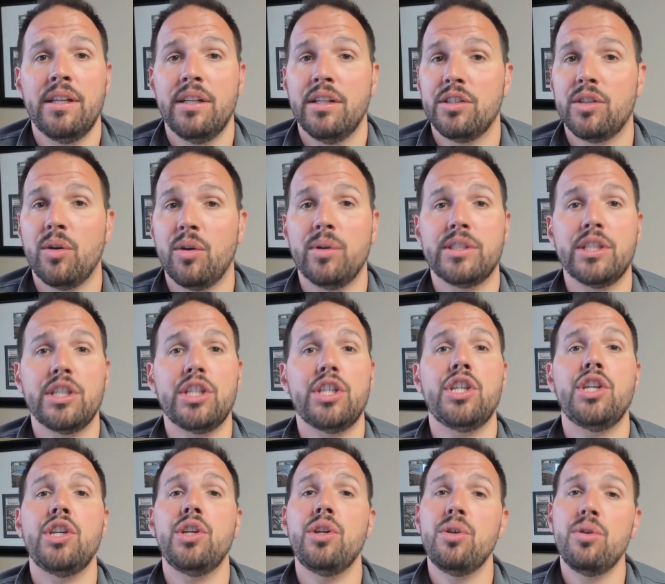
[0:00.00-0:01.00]
So it's a
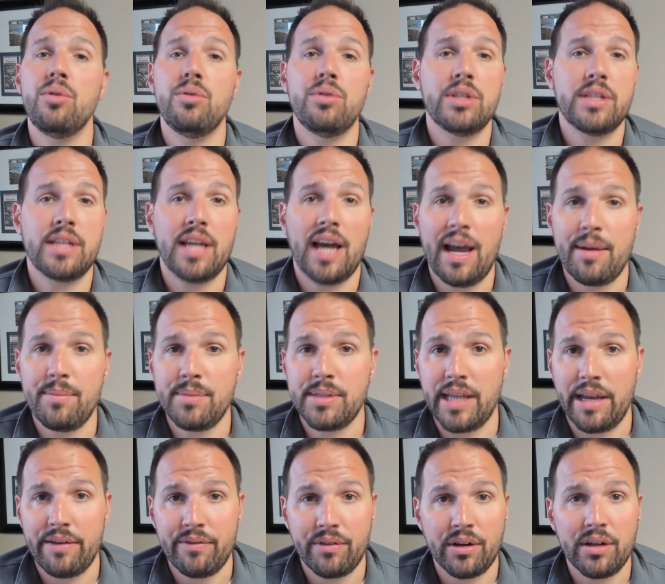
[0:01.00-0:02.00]
huge time
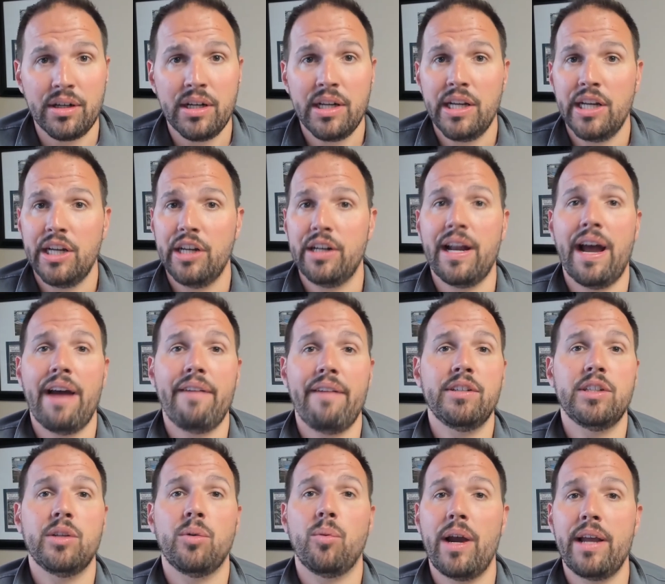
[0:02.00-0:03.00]
saver. You're not
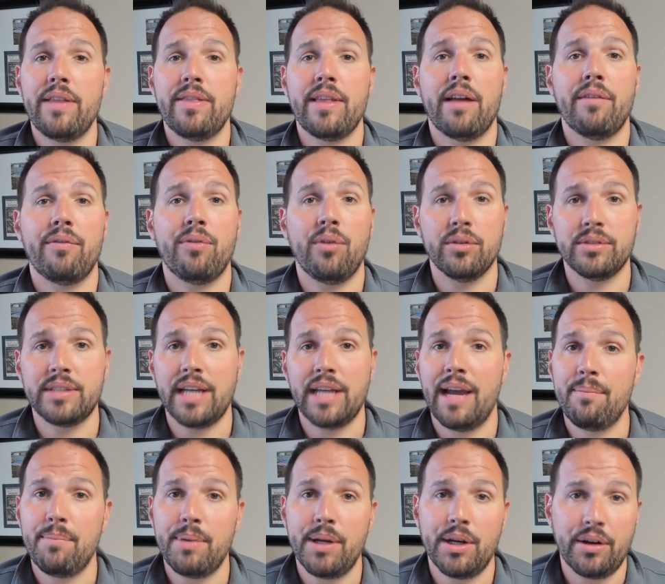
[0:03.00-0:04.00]
having to wait that full
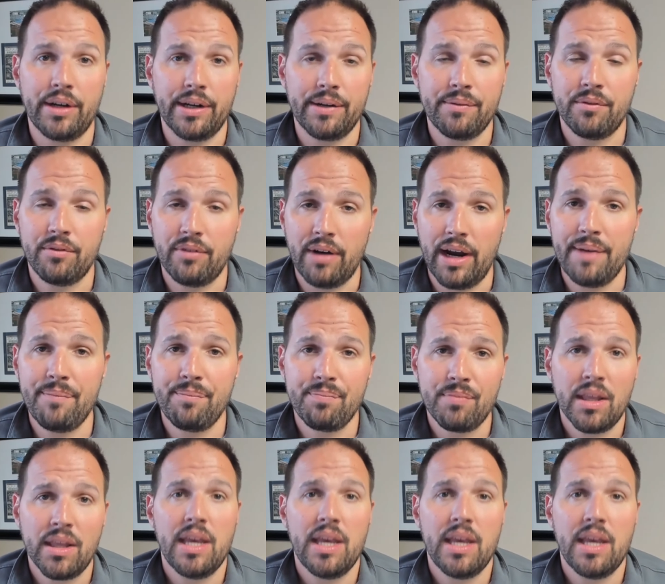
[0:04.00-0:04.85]
time period, right?